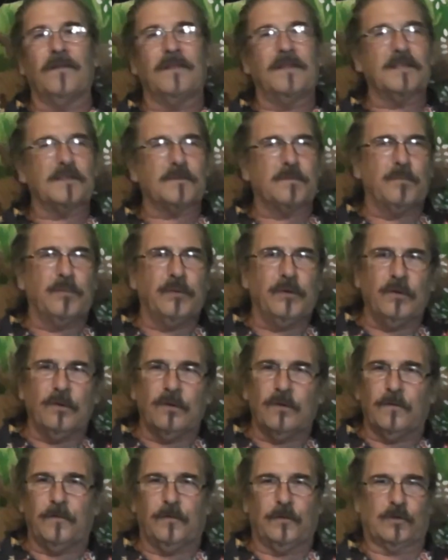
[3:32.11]
this
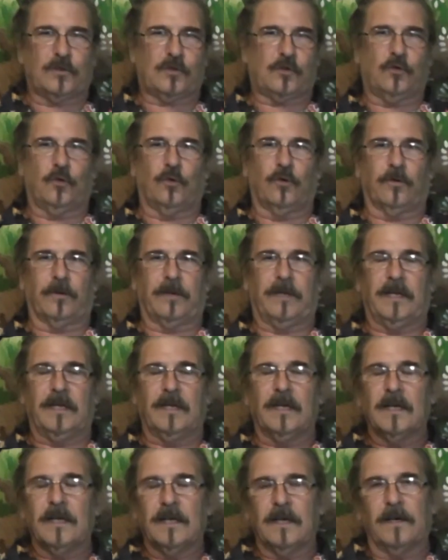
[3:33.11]
beautiful
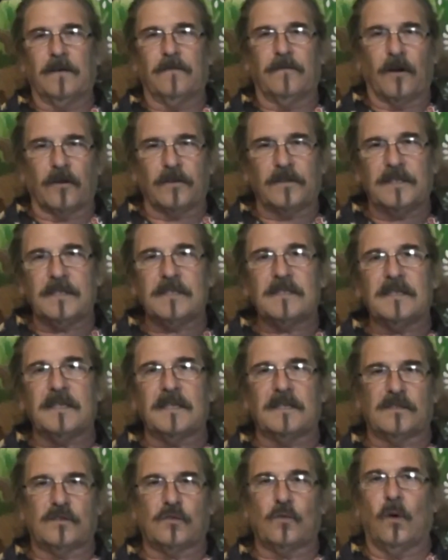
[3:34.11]
story of
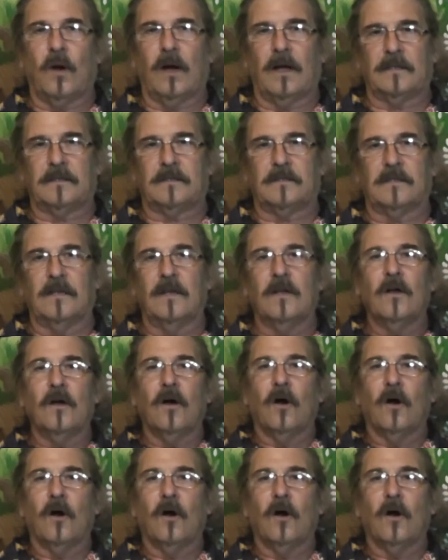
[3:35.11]
artistic squats